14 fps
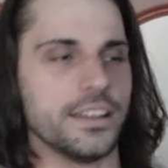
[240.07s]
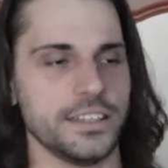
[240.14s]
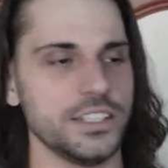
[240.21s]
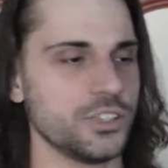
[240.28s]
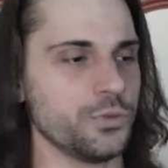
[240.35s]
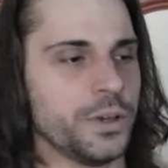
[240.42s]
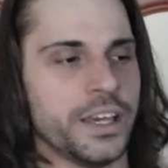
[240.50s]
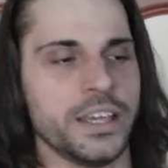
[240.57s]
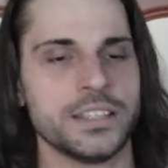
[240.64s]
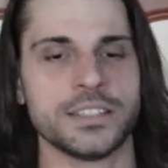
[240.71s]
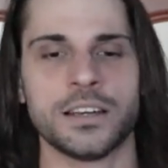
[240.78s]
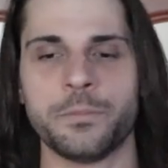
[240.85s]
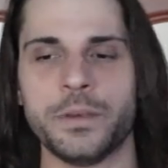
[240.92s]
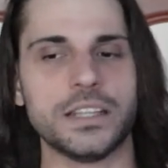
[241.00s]
not this week, it's
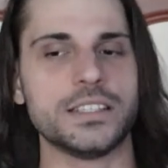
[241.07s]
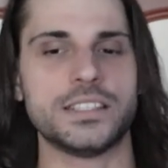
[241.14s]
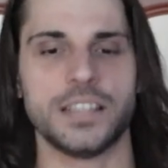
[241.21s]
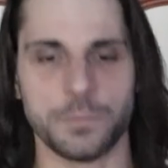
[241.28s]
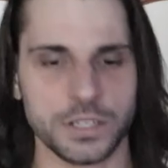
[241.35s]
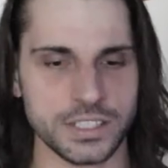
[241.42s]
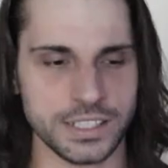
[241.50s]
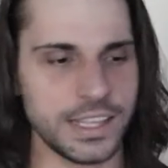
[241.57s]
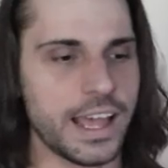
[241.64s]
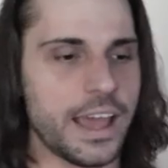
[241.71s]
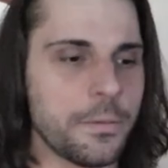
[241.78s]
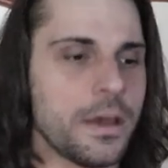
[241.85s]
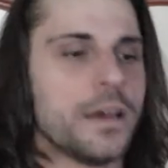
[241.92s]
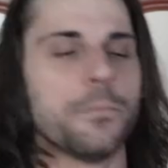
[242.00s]
gonna be at
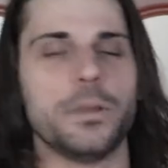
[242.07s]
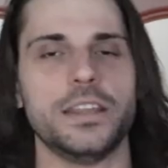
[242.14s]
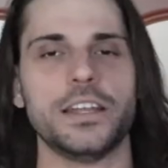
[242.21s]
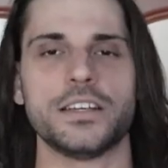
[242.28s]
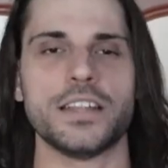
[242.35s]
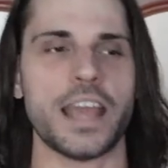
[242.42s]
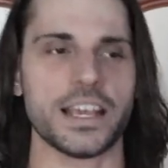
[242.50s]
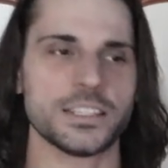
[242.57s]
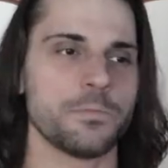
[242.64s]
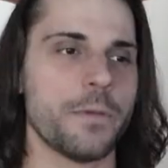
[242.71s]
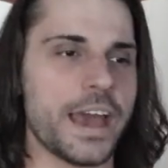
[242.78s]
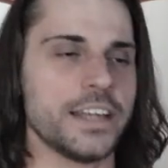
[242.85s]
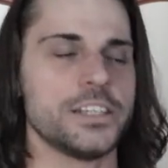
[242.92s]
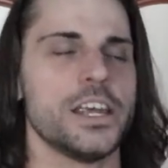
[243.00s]
SummerSlam, but their next
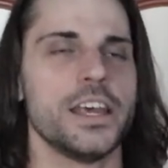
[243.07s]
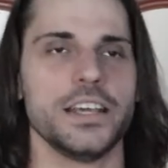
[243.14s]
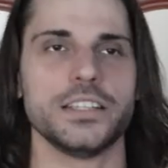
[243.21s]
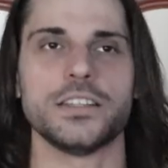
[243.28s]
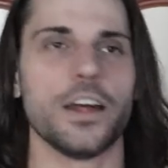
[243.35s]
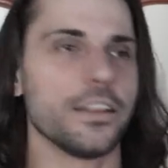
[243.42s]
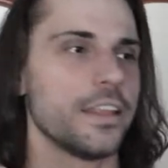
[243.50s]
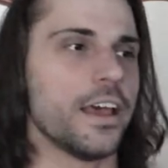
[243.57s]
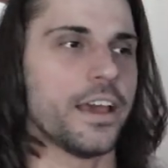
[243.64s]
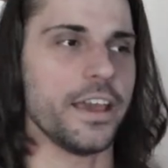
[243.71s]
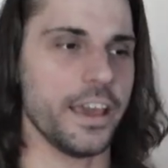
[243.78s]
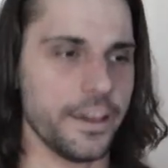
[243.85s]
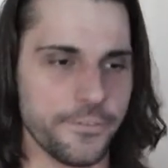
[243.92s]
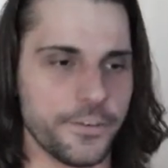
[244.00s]
match is not
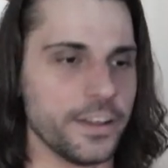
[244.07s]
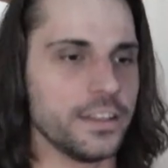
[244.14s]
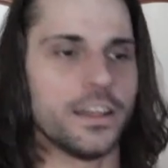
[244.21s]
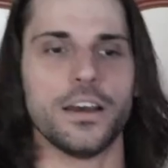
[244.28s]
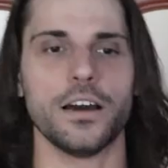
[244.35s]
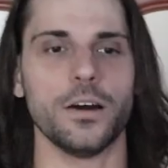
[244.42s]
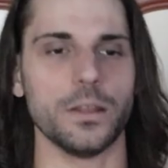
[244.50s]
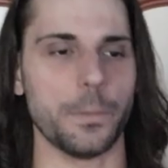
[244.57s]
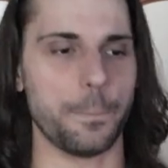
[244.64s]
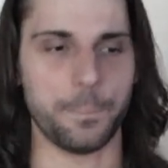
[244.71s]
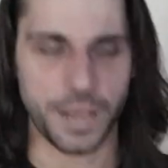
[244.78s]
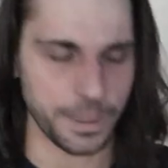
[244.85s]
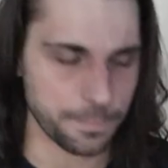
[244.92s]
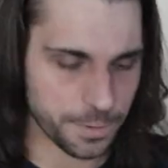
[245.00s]
even on a
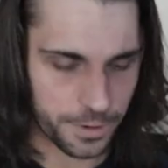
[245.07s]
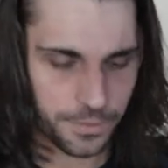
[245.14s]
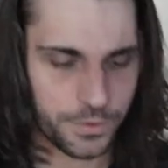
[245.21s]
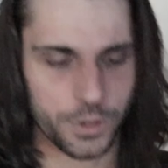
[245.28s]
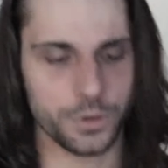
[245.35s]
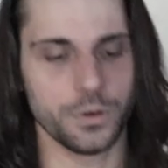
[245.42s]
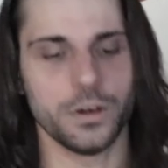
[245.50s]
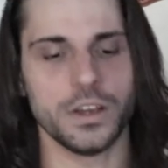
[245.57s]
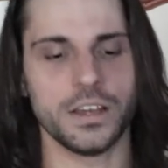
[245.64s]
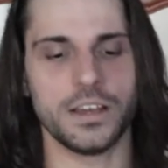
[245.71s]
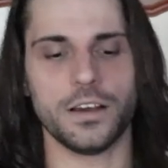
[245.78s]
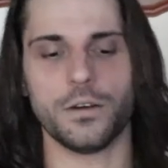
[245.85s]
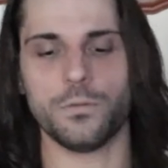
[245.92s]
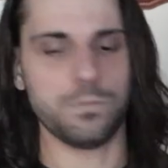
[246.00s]
pay-per-view.
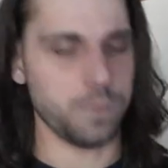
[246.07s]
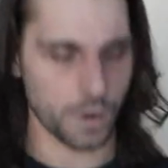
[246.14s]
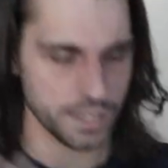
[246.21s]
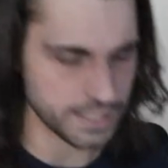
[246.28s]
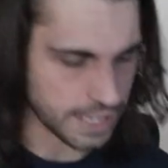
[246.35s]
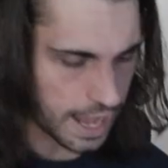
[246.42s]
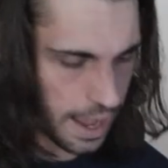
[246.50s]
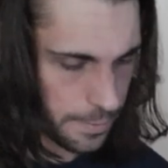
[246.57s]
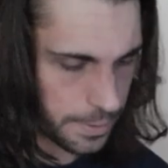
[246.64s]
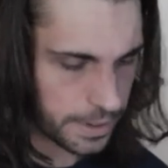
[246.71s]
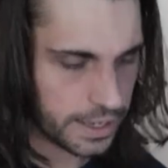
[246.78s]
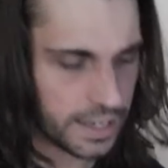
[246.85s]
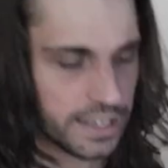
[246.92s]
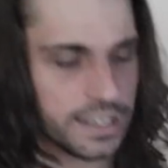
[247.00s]
What is
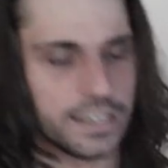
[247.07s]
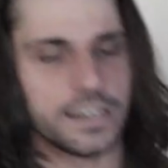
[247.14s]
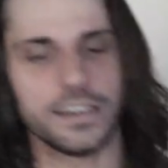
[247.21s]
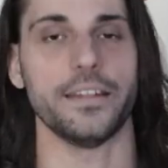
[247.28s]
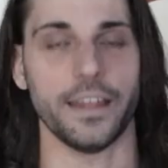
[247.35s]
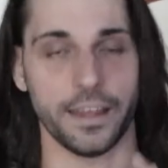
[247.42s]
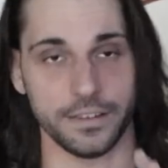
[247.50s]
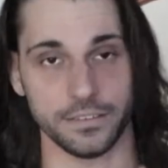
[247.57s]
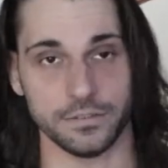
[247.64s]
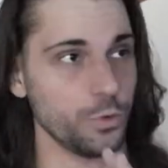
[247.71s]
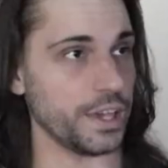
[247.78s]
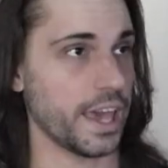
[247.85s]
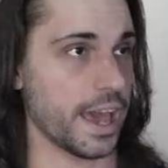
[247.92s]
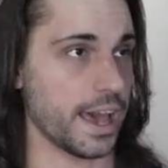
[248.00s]
happening? And then
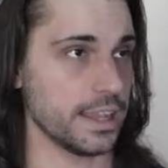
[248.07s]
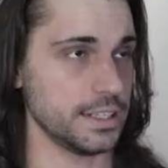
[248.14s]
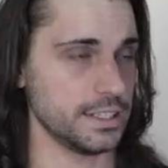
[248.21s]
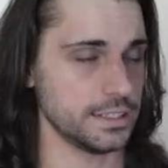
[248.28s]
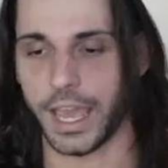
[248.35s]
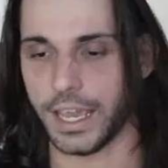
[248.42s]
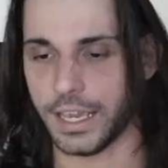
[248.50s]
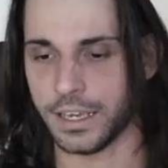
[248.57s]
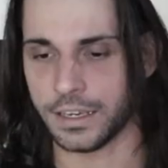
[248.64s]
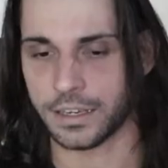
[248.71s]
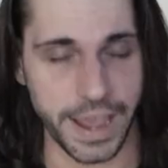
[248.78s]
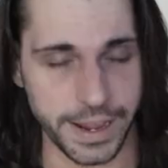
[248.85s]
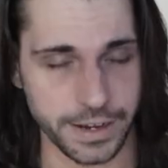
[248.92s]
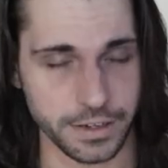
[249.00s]
we had a
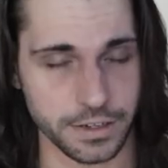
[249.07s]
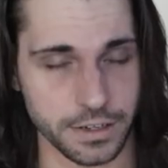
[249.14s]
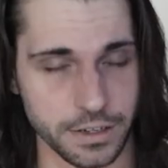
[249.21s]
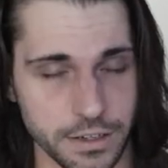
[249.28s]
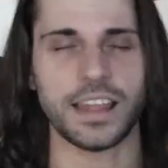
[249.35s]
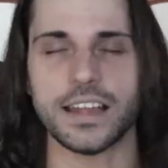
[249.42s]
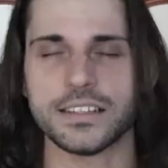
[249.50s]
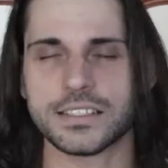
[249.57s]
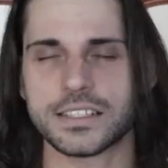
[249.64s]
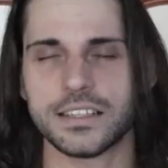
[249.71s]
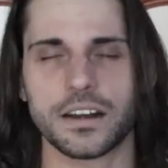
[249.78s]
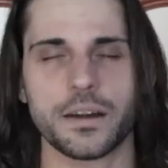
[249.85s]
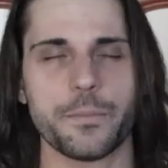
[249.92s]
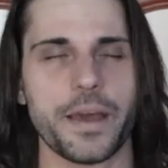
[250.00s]
banger.
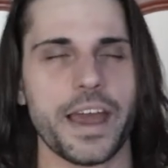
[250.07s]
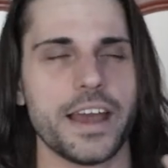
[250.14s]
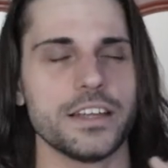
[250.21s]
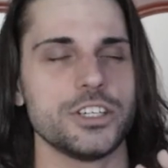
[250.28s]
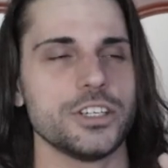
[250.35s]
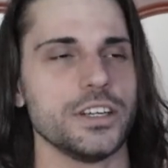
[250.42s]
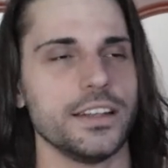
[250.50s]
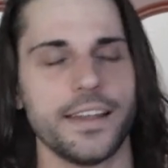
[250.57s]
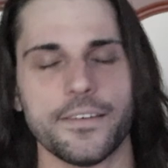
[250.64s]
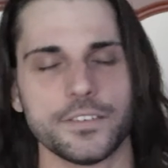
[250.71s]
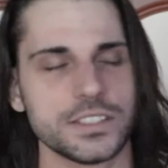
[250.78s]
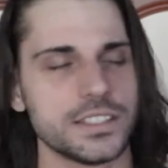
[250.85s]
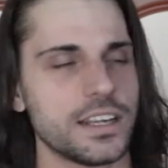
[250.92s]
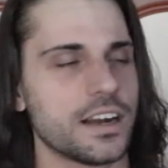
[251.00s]
10-star match,
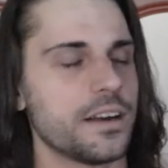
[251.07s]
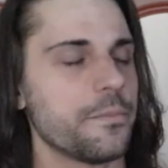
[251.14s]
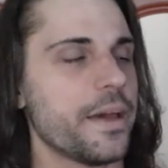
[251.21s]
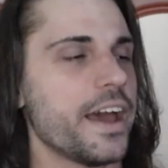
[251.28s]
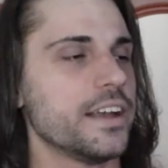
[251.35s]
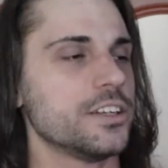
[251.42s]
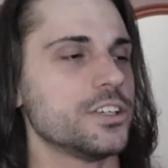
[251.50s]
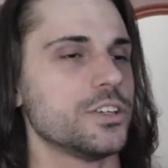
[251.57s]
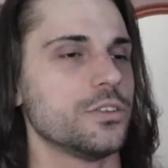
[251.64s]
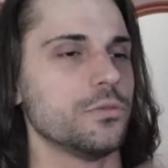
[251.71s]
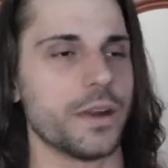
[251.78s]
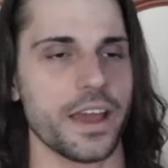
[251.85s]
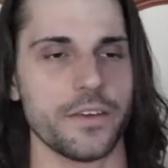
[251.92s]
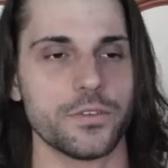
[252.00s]
11-star match,
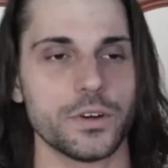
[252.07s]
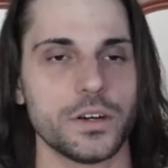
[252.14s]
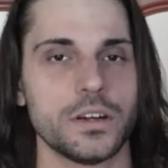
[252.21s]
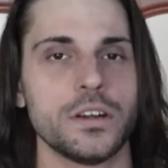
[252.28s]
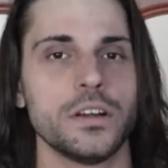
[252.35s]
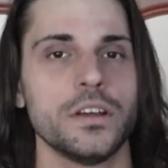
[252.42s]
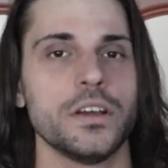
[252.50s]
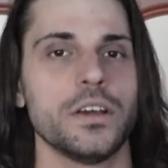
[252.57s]
whatever.